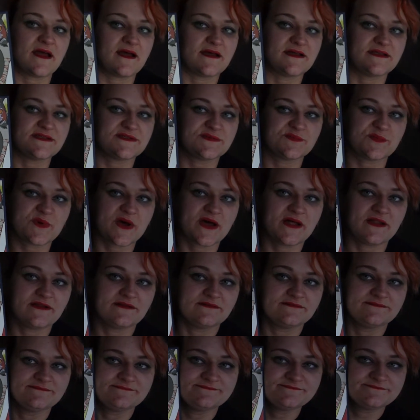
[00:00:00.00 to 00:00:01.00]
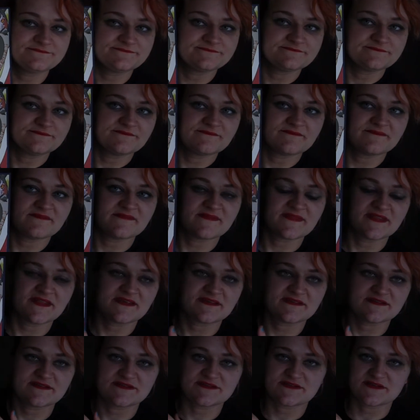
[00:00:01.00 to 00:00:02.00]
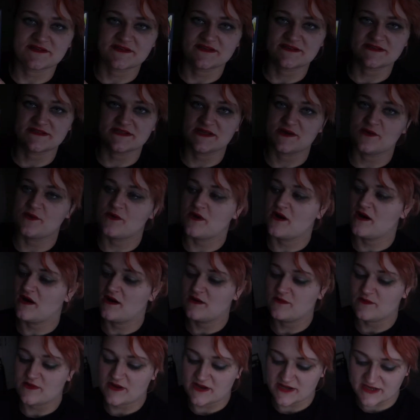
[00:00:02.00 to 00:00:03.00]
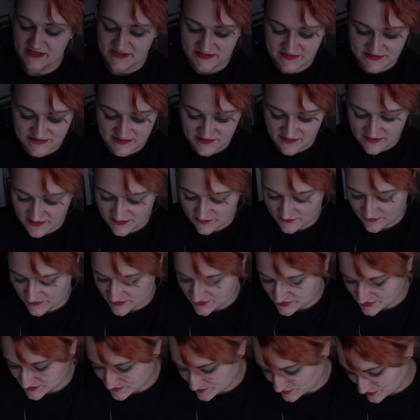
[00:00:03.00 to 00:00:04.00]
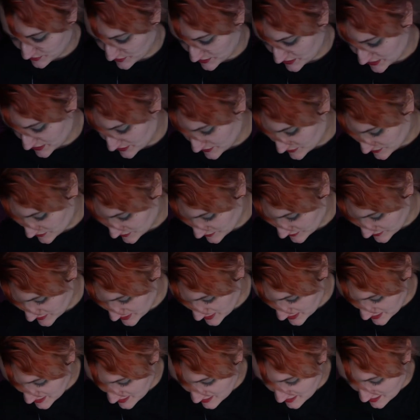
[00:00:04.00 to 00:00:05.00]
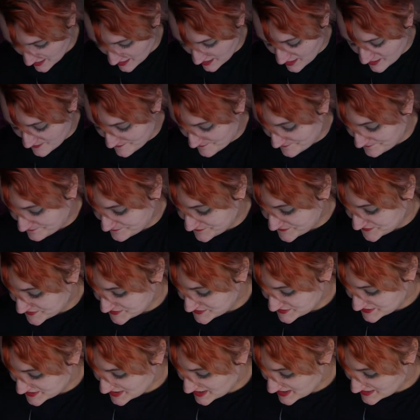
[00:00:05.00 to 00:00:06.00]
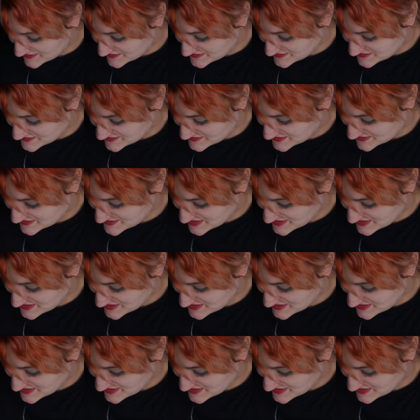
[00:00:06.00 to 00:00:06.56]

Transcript: as well, so there's little artwork inside, which is pretty cool. So yeah, this is